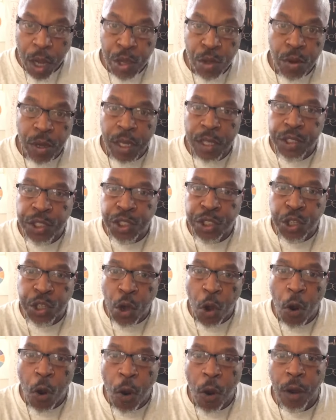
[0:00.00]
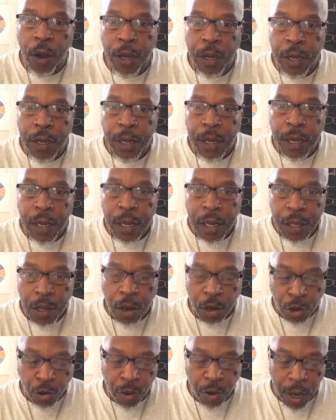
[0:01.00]
you can store
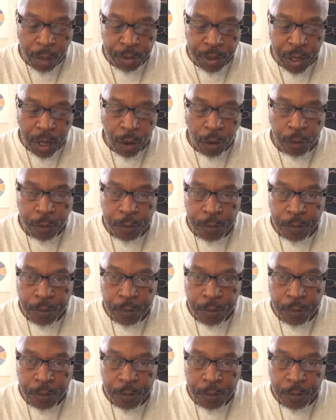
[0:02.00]
your crypto.